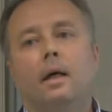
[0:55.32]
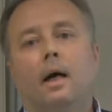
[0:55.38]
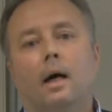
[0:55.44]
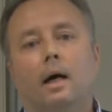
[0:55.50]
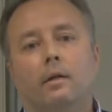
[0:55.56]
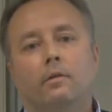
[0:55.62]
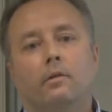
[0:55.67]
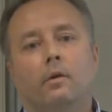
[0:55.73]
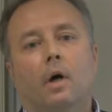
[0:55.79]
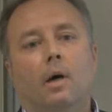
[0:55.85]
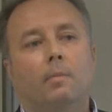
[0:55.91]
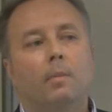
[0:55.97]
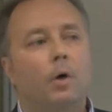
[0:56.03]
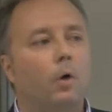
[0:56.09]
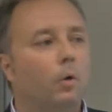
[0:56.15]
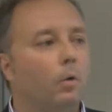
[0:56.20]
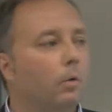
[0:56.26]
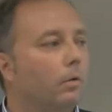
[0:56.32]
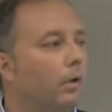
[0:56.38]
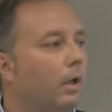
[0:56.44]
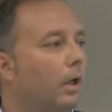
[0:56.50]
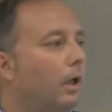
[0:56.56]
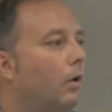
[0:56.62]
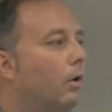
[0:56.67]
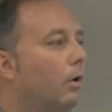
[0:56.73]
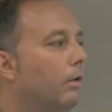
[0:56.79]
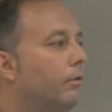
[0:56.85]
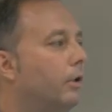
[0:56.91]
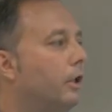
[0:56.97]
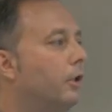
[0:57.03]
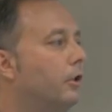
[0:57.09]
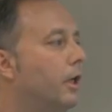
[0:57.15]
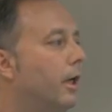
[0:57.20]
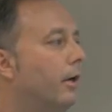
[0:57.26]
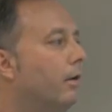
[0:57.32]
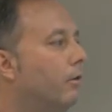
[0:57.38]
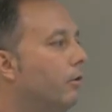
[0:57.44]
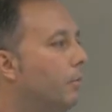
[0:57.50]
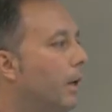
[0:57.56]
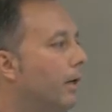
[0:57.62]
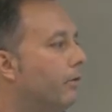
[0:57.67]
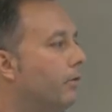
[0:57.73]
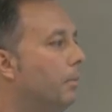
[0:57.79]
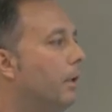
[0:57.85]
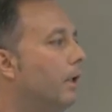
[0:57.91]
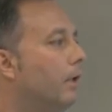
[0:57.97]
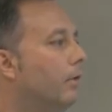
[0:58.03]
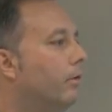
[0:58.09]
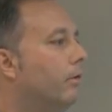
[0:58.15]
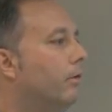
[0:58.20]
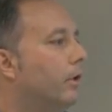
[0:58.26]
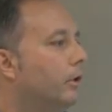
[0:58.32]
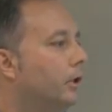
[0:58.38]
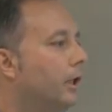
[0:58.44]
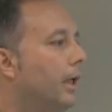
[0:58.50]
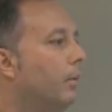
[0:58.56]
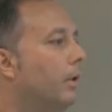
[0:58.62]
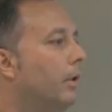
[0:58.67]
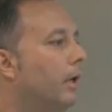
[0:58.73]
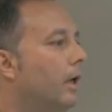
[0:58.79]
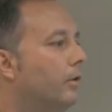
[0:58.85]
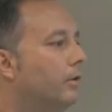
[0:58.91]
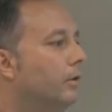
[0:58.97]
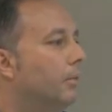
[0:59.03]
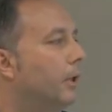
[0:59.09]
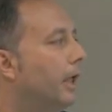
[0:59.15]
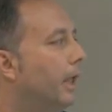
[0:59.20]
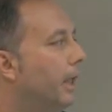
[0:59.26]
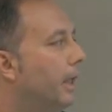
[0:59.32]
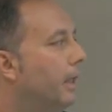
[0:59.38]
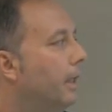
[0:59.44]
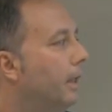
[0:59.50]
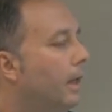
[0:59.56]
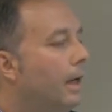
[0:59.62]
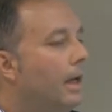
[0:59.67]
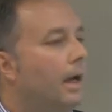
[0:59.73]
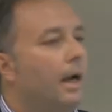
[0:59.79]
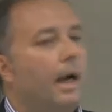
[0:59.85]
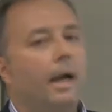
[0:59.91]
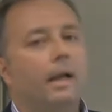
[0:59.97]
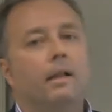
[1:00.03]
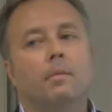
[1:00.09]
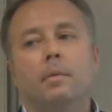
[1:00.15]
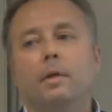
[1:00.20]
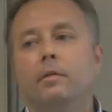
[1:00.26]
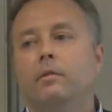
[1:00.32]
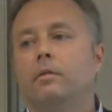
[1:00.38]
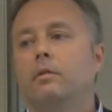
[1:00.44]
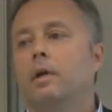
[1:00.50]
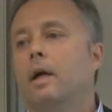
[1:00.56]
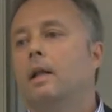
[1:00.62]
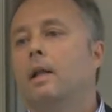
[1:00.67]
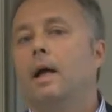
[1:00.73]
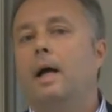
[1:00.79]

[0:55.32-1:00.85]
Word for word: Uh, to uphold uh, all the fiduciary responsibilities associated with customer data, and the business side